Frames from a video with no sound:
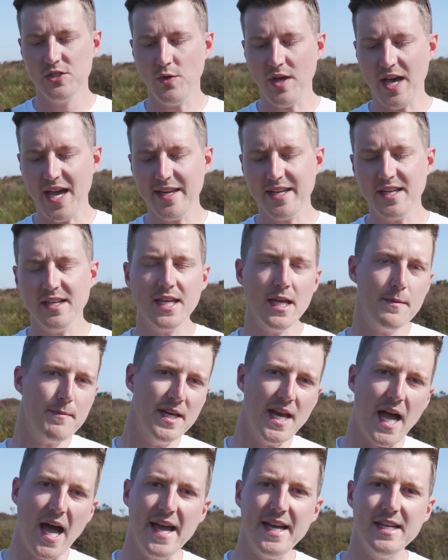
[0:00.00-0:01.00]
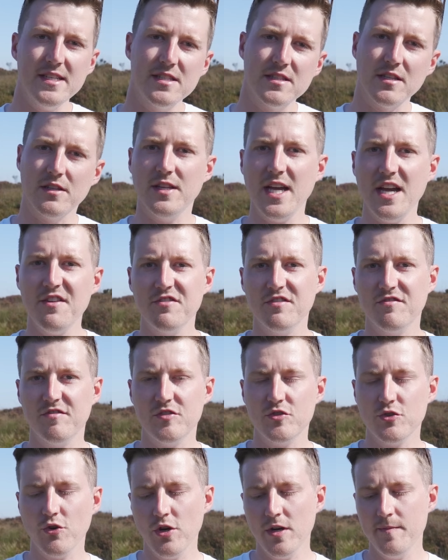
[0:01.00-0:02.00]
so that I can keep an eye to the left of
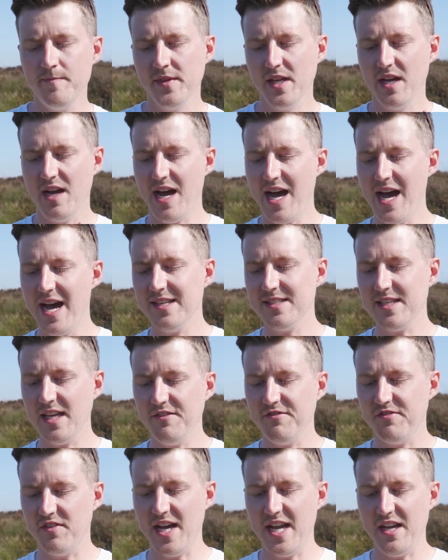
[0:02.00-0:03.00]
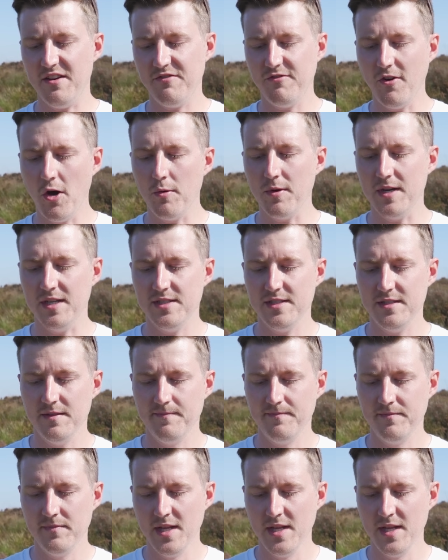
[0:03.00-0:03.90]
the drone as I fly it forwards.